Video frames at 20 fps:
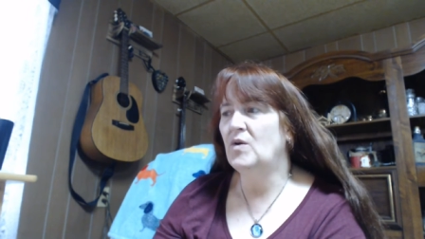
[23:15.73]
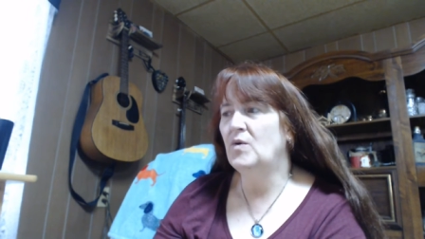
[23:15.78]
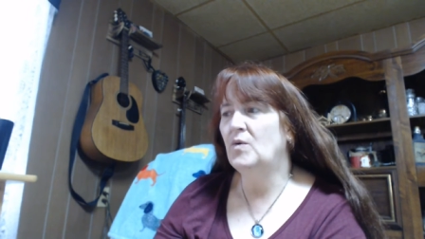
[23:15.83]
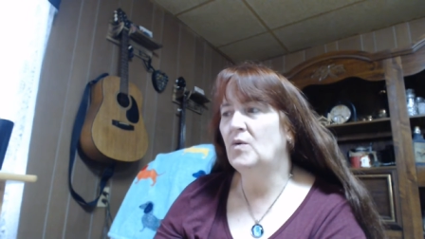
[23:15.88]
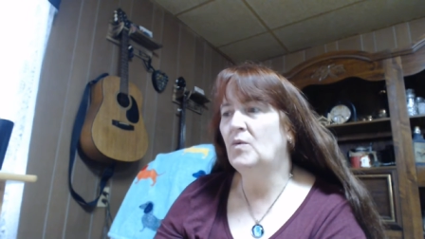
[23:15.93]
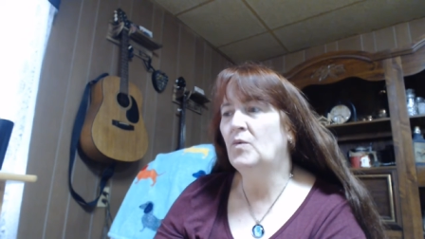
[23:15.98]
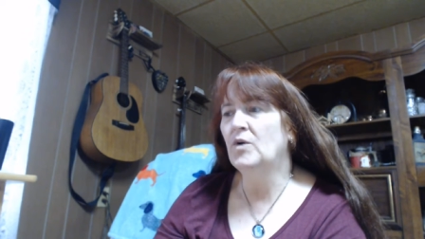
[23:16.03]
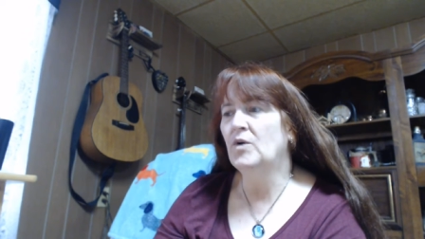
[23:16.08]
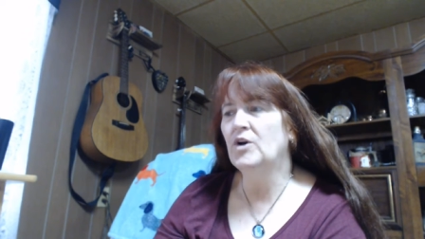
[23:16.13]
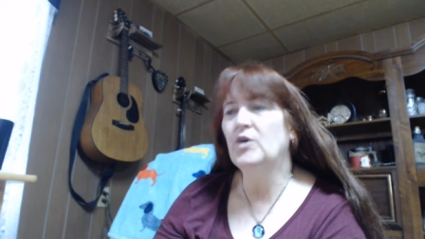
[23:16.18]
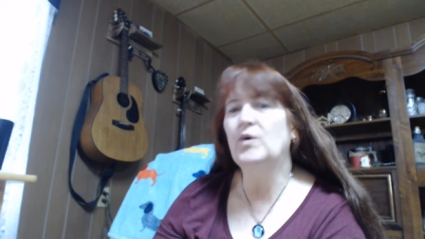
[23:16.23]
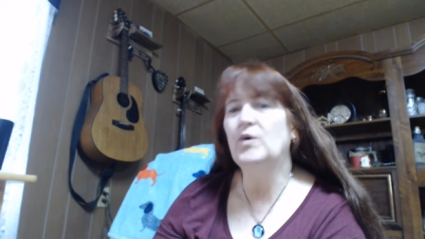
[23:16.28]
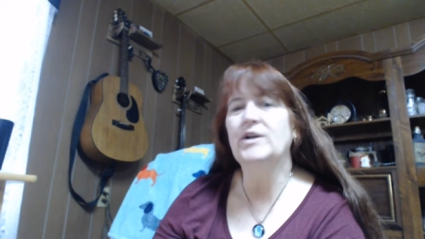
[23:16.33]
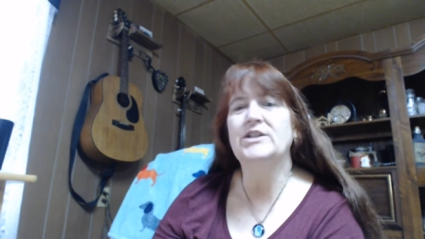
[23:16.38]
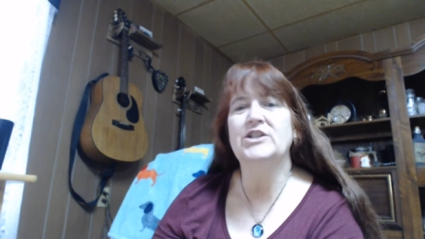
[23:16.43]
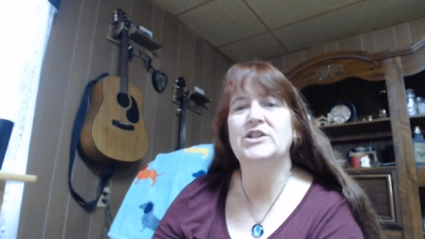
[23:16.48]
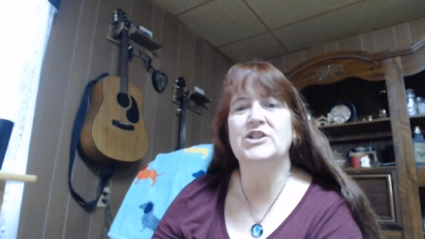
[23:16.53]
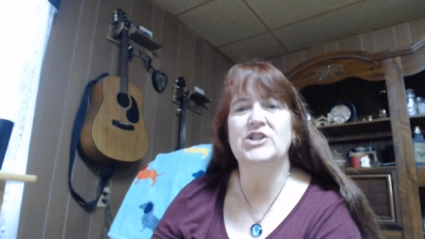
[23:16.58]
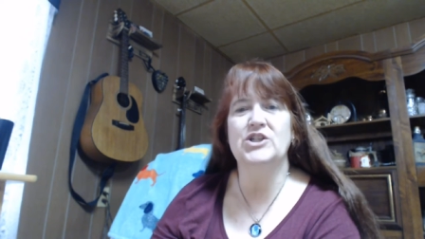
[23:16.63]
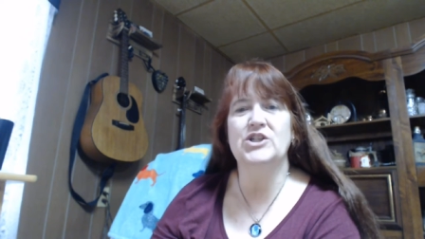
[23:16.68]
we're going
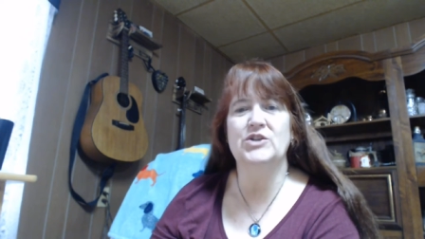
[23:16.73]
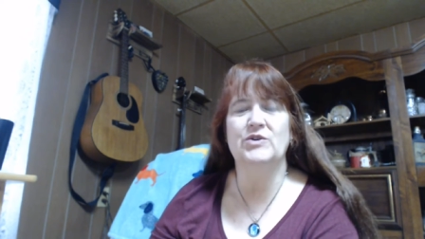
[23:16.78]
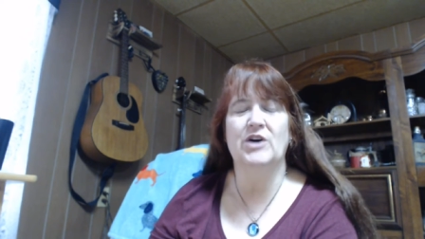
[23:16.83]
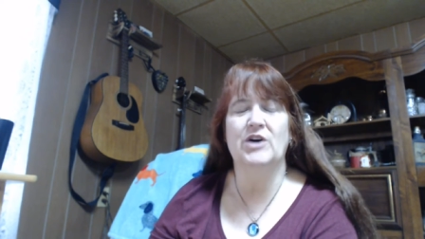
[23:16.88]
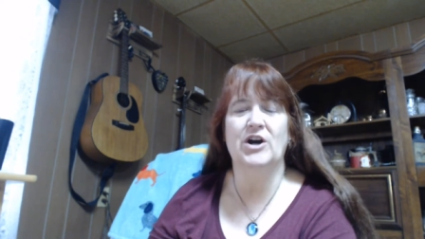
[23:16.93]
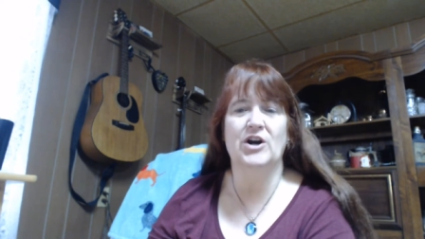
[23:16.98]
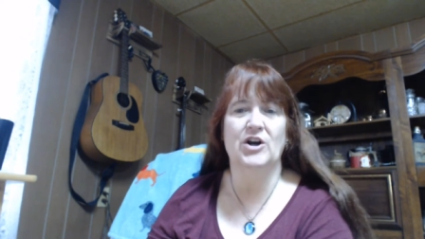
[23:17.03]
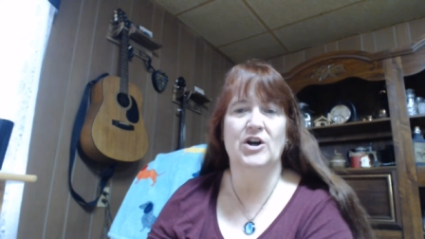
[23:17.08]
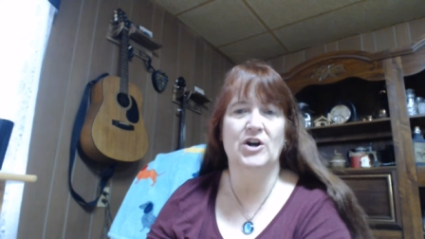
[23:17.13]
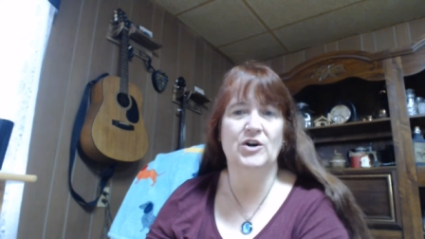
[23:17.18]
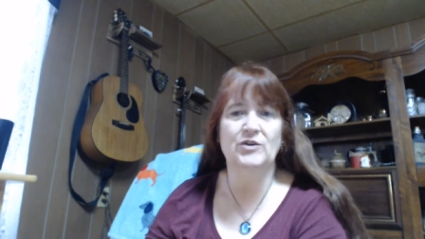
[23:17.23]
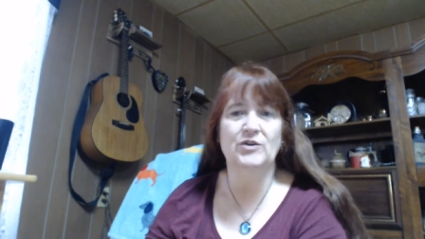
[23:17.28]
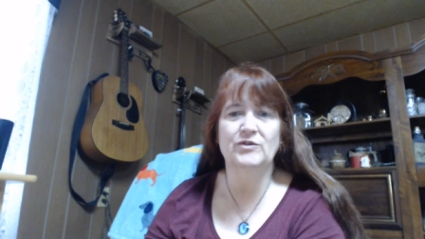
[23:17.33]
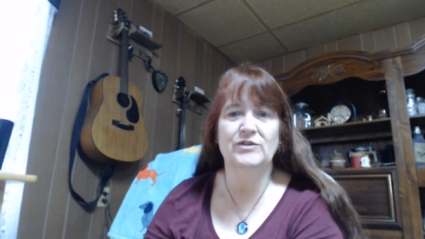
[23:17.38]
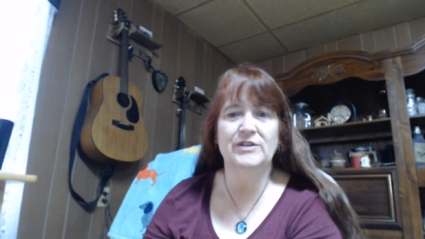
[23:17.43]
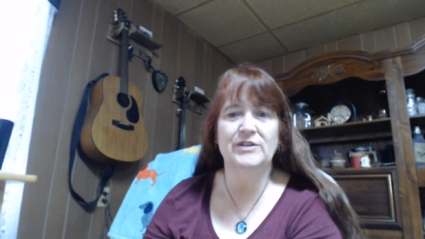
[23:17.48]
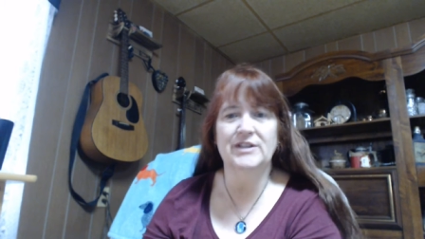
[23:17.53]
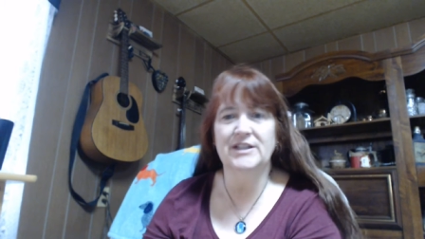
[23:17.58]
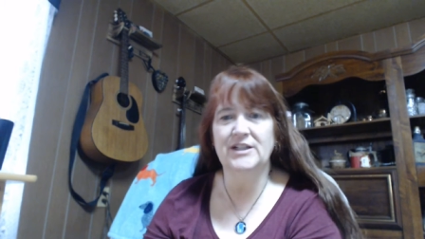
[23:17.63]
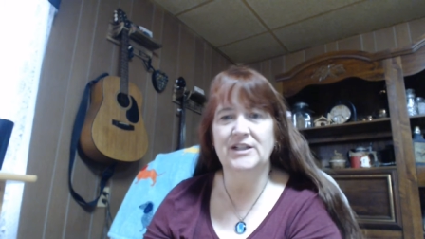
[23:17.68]
to do our
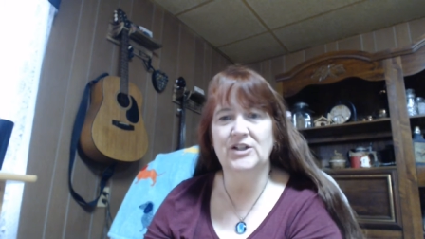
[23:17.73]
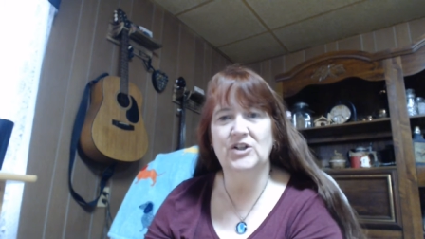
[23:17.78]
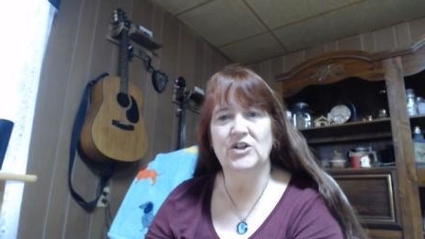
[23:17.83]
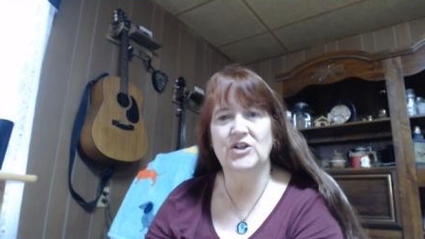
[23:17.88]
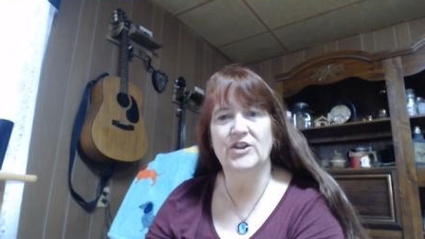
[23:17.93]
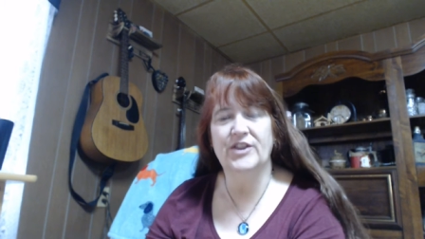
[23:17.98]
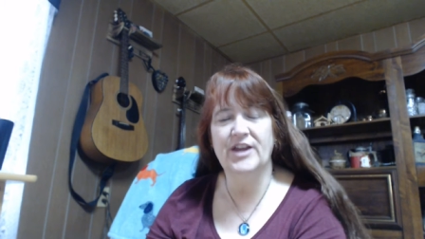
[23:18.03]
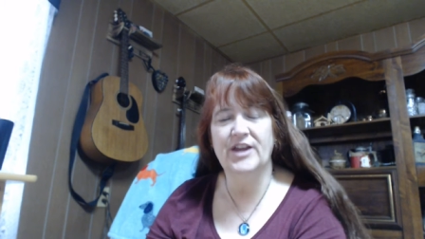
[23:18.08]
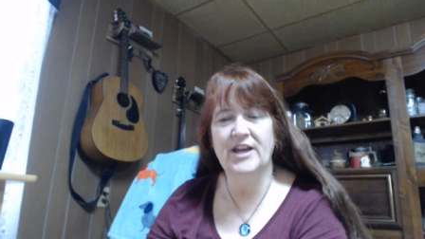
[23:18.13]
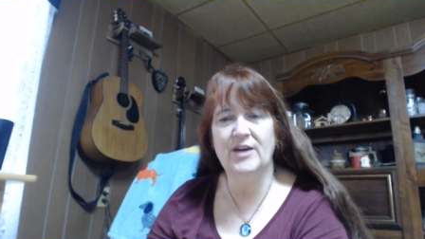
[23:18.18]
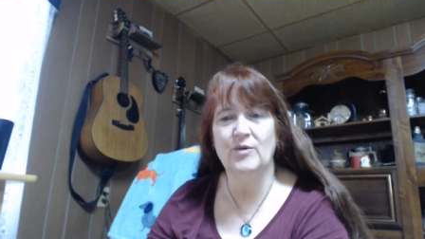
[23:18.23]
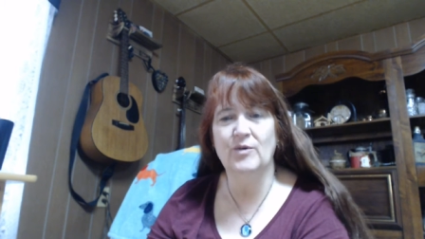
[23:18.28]
own little thing.